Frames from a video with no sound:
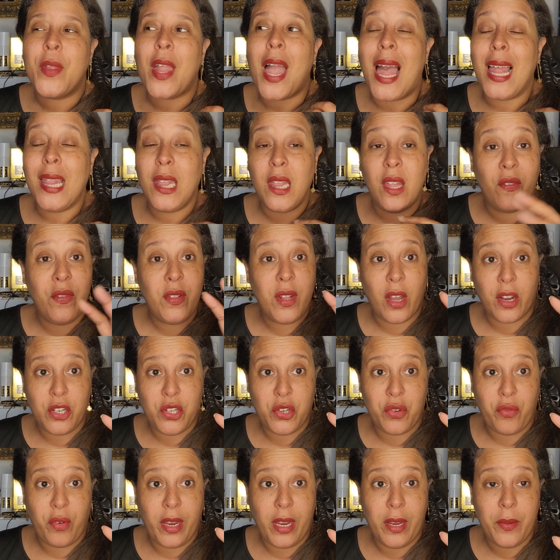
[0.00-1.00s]
I love
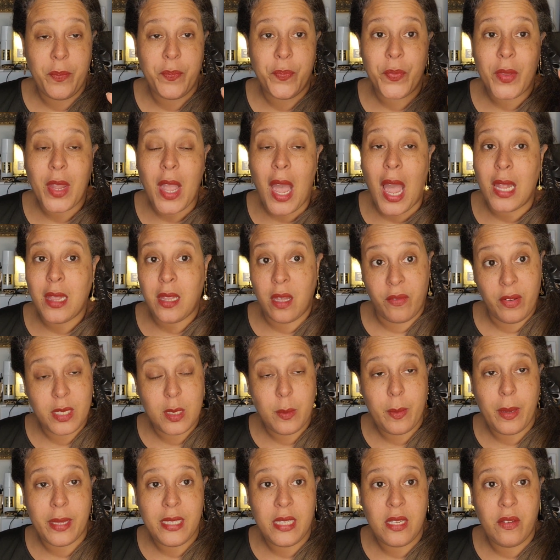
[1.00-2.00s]
luxury. I love
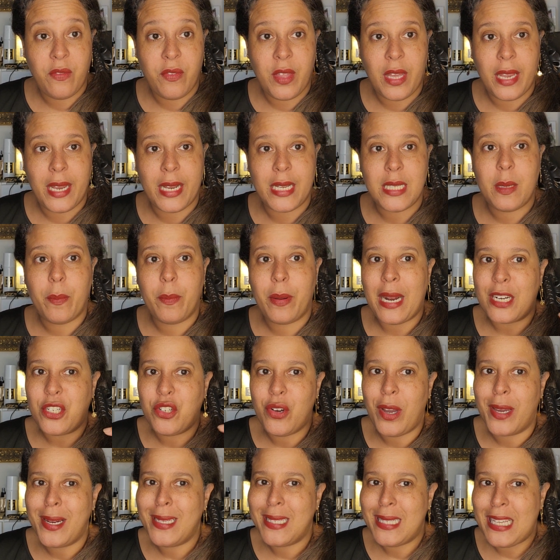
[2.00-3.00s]
expensive things, but I
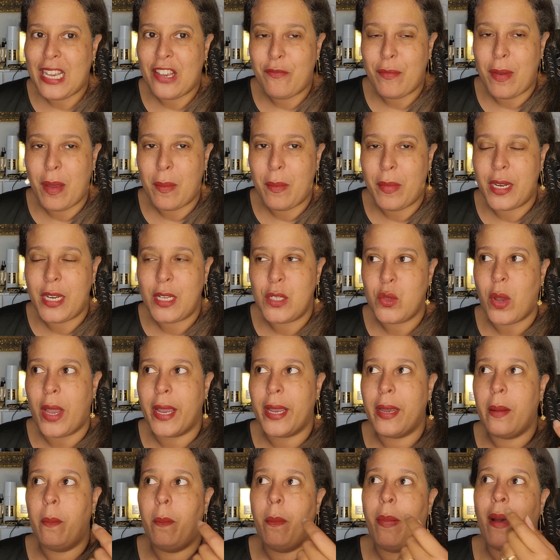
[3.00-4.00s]
try to save my money so I
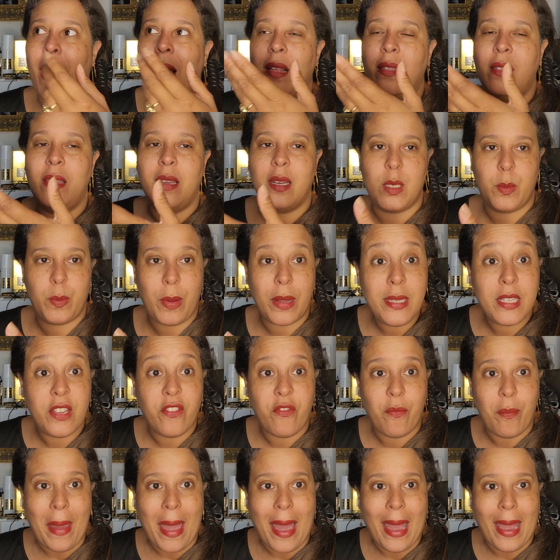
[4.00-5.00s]
can buy the
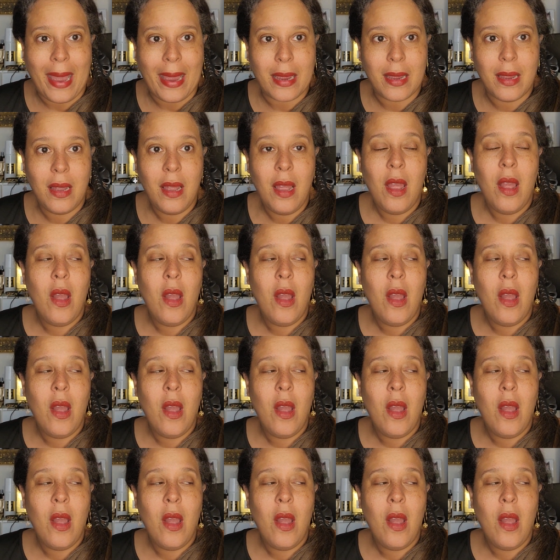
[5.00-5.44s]
expensive bag